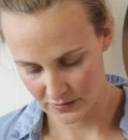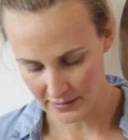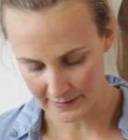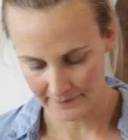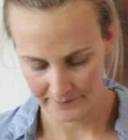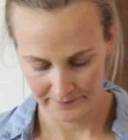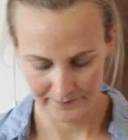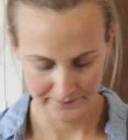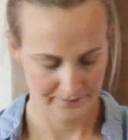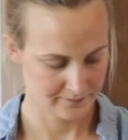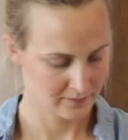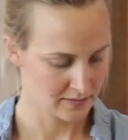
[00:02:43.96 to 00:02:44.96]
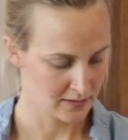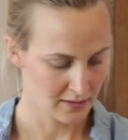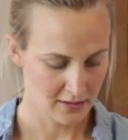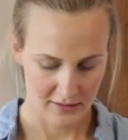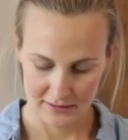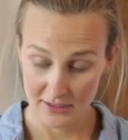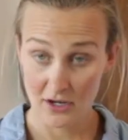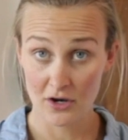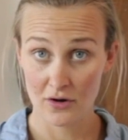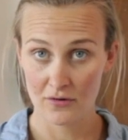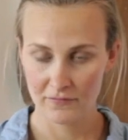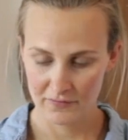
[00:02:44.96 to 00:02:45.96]
Okay.
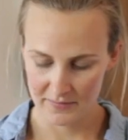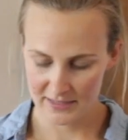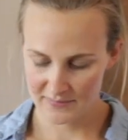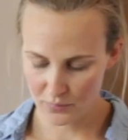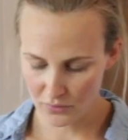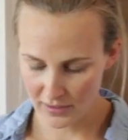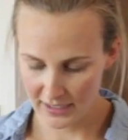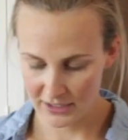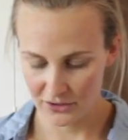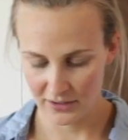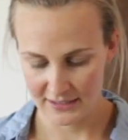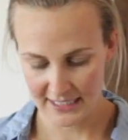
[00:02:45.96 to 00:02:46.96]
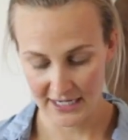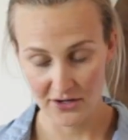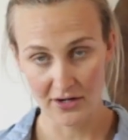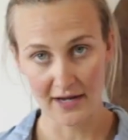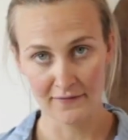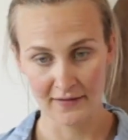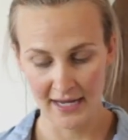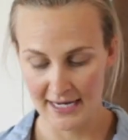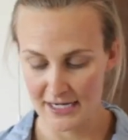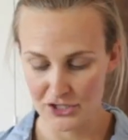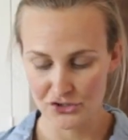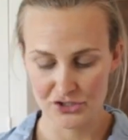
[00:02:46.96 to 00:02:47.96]
So from this point, you're going to take your knife
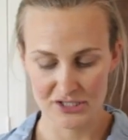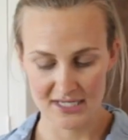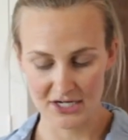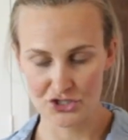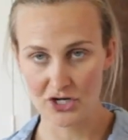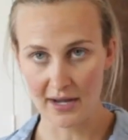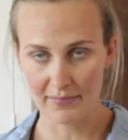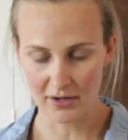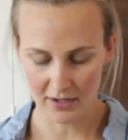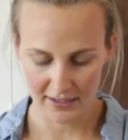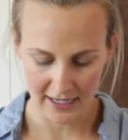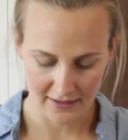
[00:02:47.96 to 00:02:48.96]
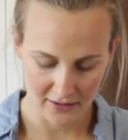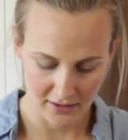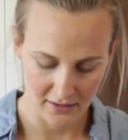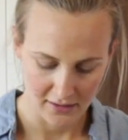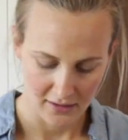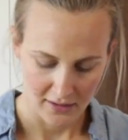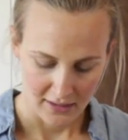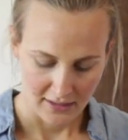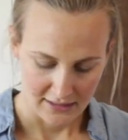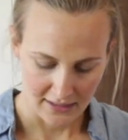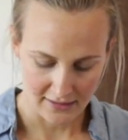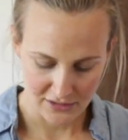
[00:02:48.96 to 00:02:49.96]
again, and you're just going to chop it all together
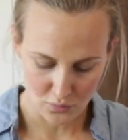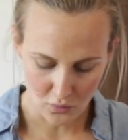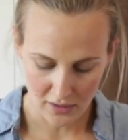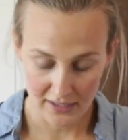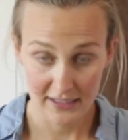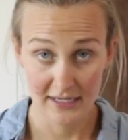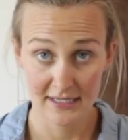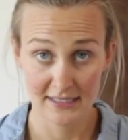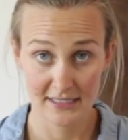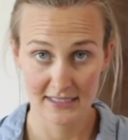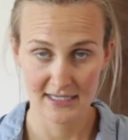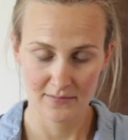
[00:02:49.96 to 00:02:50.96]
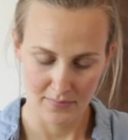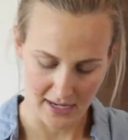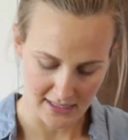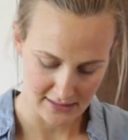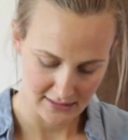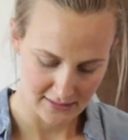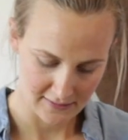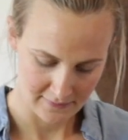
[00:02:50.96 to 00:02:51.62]
until it's one consistent paste.